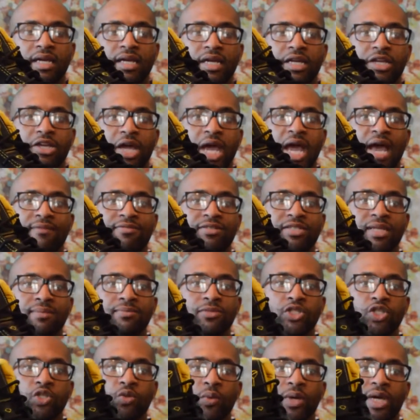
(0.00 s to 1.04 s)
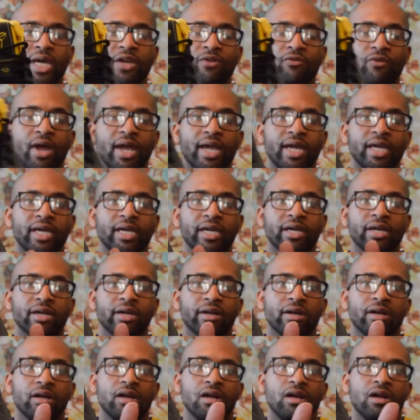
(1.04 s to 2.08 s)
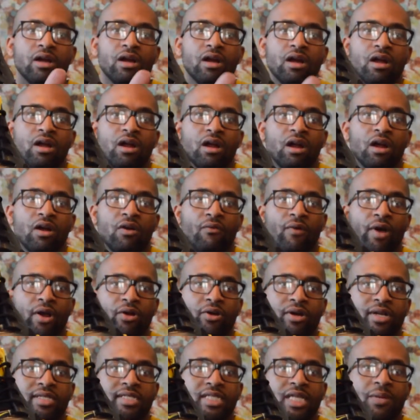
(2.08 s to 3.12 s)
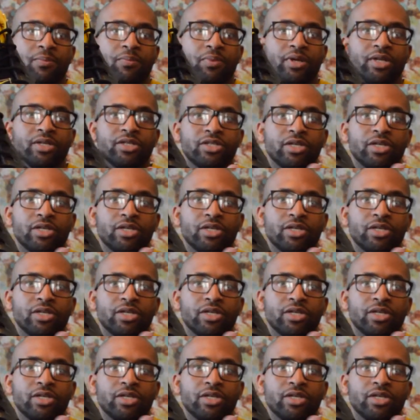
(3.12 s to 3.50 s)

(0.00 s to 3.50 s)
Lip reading: You have some suede right here, right on the tip of the